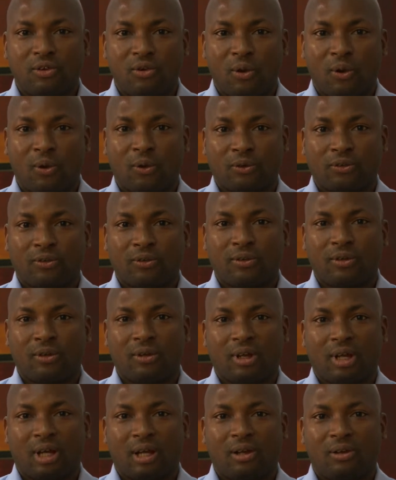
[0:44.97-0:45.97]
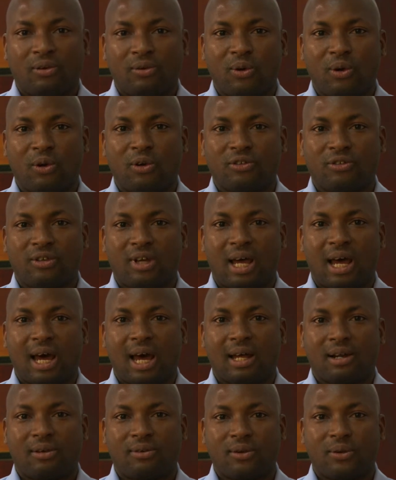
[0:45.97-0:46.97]
Those, those
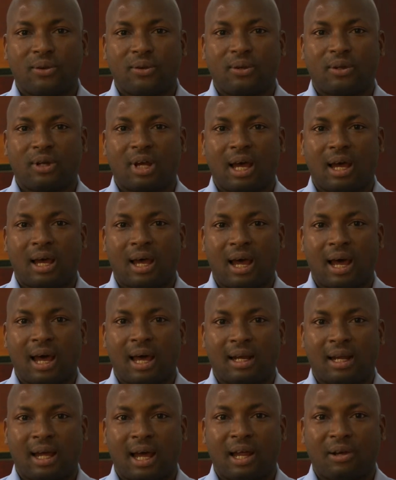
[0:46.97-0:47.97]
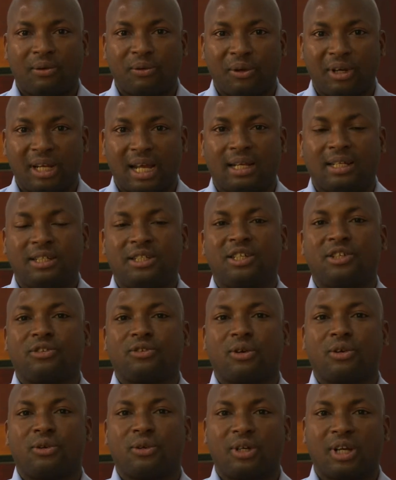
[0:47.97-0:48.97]
are, the, are, are the
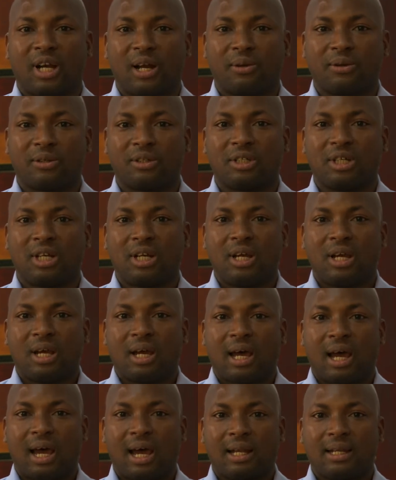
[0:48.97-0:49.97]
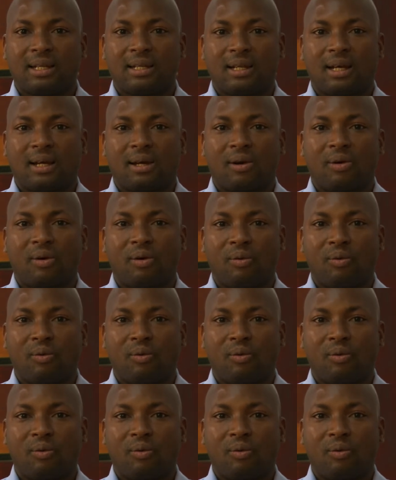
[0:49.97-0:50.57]
realities on the ground. And uh,